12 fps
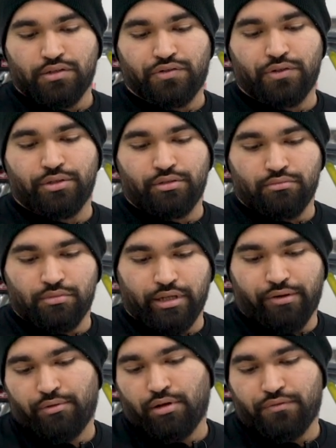a certain
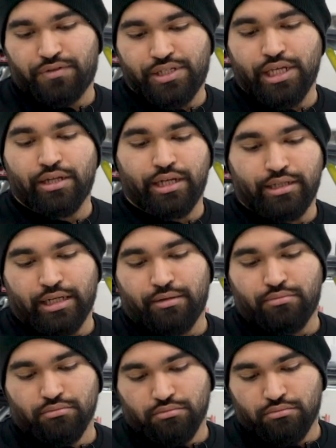level of sealing
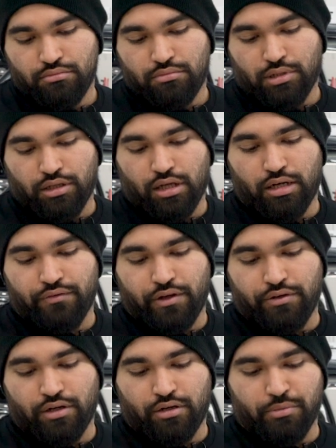that a lot of
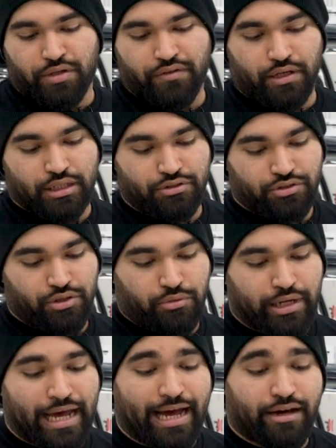other automotive connectors
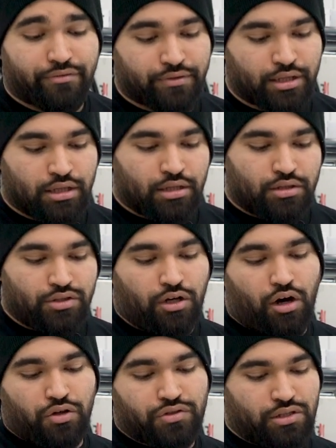don't have.
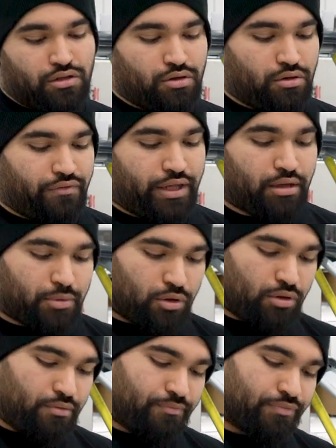They're also
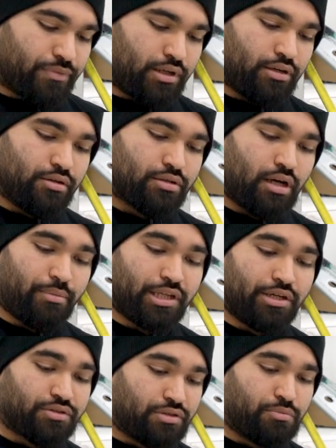available. They're
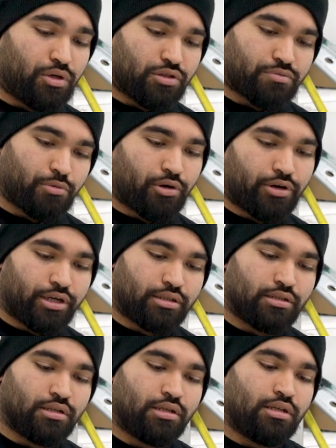commonly used in
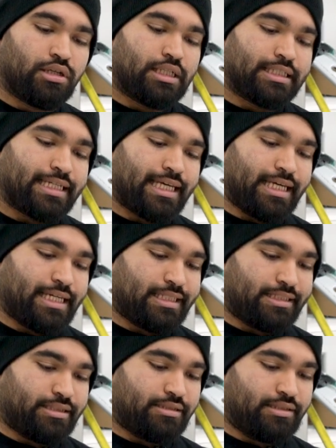motorsport
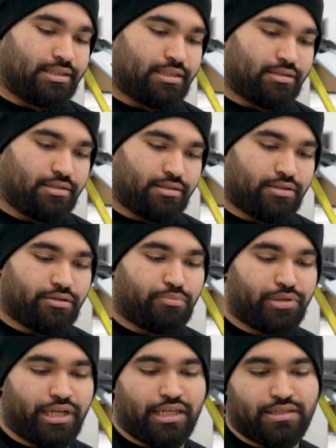and they're
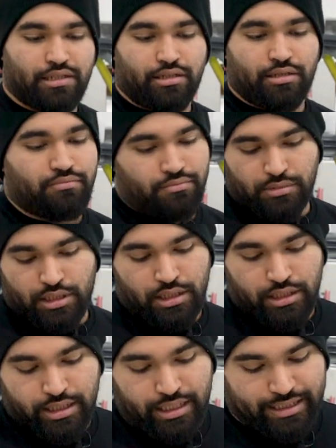pretty easy to
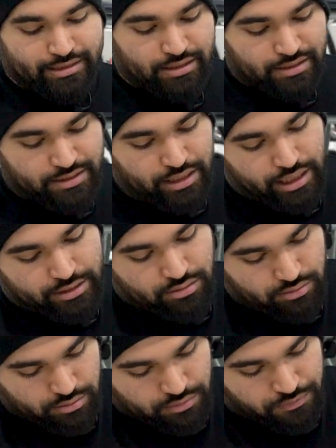connect and disconnect.